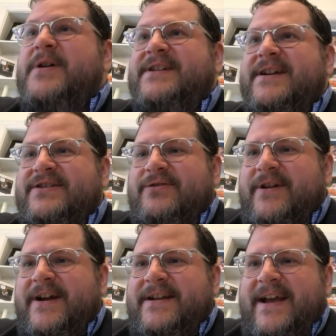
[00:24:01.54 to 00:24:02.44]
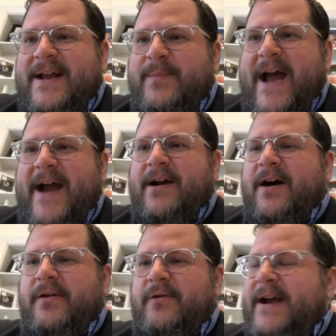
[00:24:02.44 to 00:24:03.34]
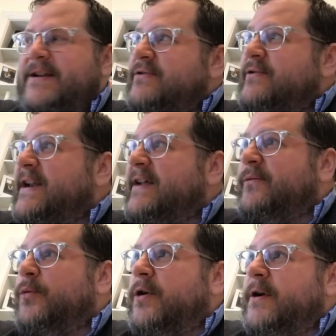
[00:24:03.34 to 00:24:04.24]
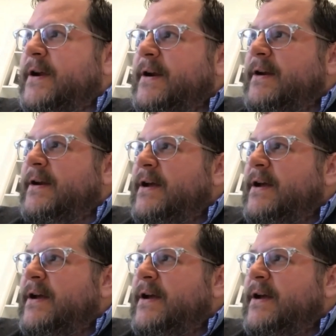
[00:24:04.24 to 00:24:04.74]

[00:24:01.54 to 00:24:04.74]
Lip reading: history dating back all the way to Edith Wharton,